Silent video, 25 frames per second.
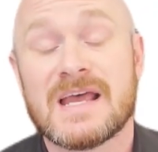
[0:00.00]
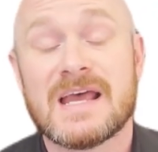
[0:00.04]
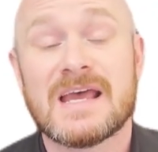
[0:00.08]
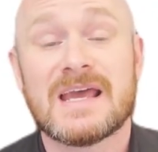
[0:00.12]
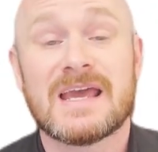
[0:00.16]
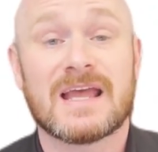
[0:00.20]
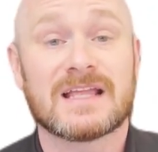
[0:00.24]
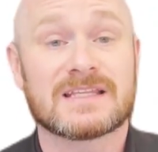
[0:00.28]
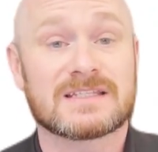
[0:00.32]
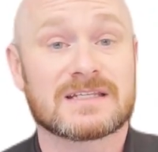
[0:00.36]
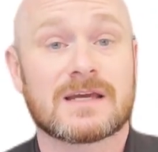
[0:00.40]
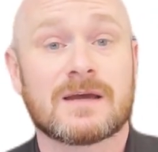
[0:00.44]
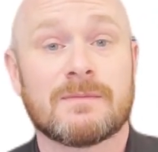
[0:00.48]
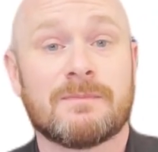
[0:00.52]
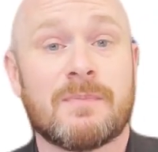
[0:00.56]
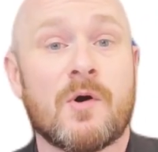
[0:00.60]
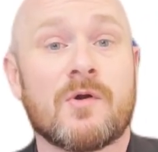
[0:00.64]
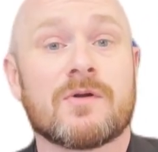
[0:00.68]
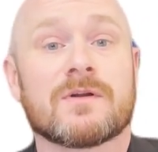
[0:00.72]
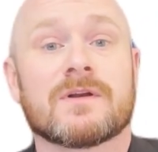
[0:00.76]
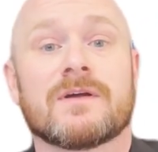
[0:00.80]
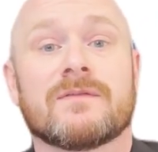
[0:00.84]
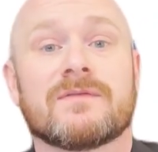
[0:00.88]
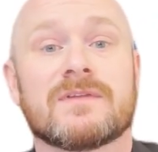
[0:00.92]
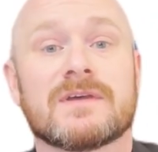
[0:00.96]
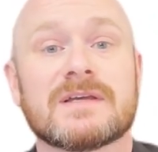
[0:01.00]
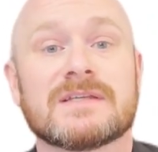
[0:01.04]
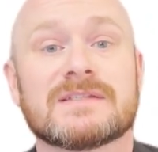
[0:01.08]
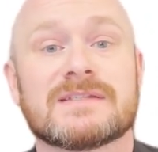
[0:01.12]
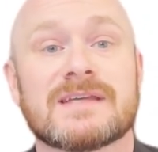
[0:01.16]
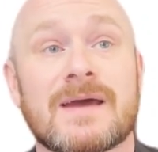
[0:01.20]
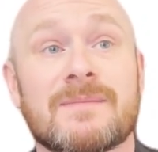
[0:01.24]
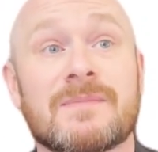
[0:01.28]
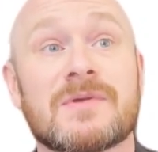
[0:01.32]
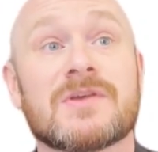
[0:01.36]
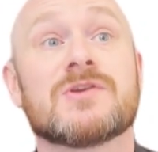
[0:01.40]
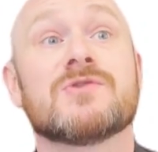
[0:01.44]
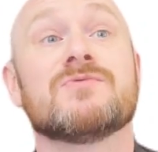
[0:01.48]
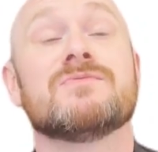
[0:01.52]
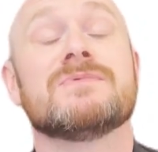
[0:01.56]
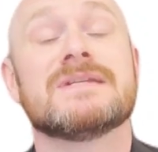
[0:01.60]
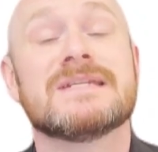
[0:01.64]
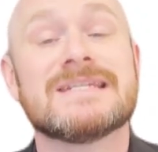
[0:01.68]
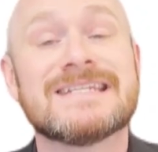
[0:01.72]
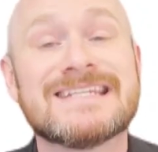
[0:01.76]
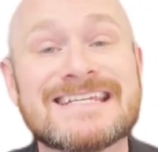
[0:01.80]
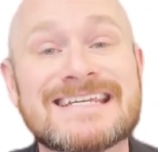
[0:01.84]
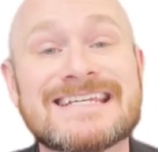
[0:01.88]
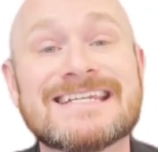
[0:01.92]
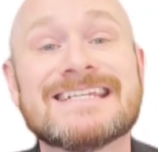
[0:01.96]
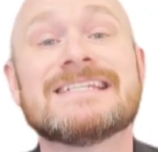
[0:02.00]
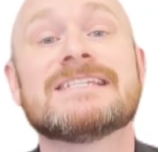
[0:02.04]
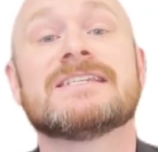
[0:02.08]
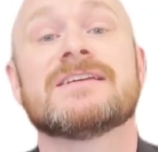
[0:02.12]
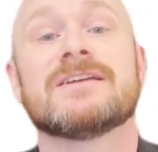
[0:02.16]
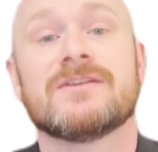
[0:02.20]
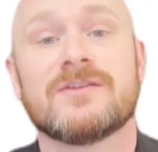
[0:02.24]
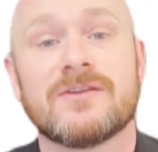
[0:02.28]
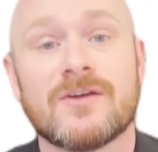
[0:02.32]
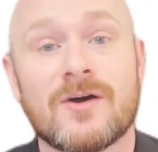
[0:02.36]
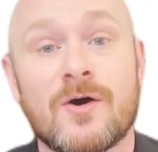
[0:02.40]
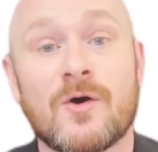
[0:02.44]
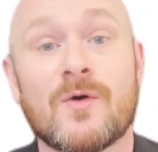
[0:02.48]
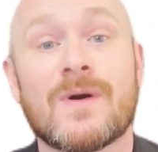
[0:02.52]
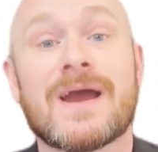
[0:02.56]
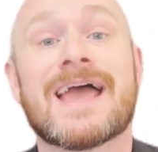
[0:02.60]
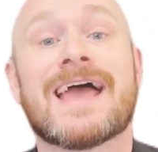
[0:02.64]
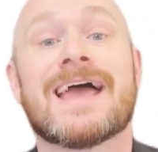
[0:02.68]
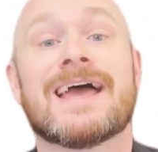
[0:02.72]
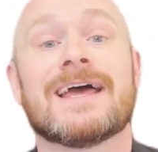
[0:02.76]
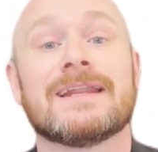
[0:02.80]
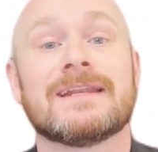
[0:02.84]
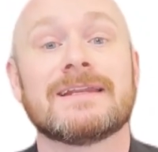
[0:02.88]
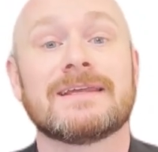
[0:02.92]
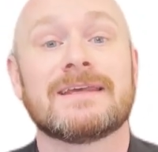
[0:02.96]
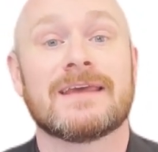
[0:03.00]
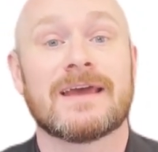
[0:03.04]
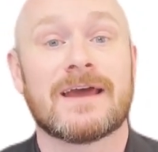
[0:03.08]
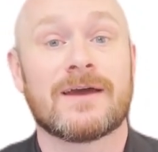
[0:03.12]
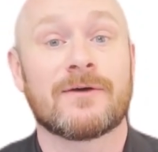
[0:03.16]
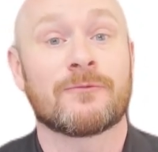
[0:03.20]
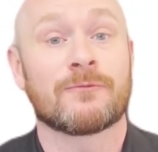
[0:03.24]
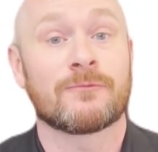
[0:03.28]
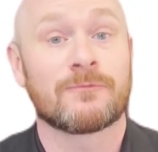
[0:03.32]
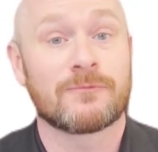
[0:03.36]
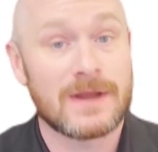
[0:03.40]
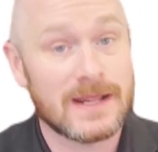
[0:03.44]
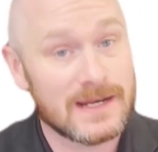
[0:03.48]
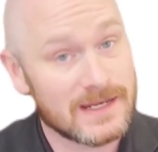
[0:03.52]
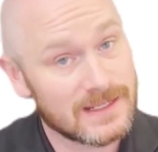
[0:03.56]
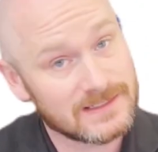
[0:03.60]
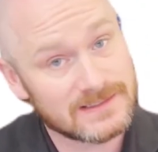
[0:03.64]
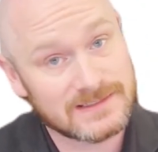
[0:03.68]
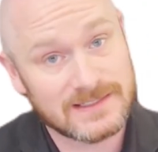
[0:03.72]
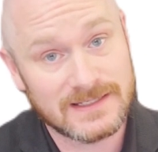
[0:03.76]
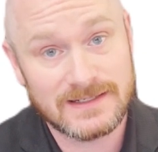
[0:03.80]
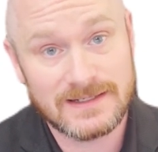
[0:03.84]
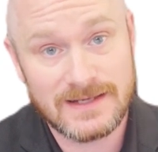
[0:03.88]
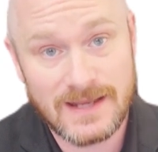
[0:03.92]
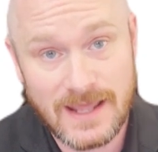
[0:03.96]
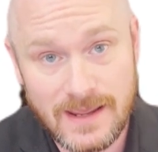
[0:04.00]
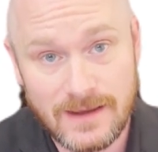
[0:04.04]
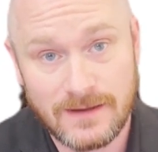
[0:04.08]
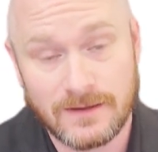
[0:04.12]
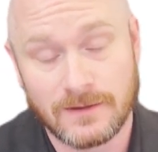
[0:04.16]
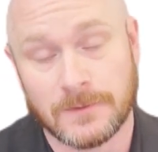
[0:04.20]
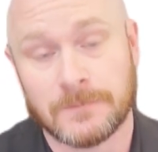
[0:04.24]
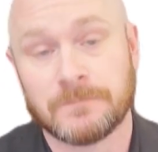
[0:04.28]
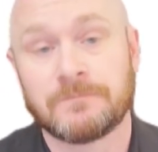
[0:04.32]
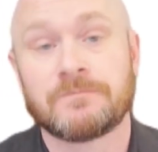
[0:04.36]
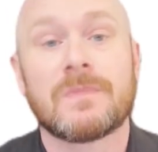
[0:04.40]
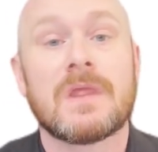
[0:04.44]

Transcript: it's a component of the exam that you need to know and get ready to nail.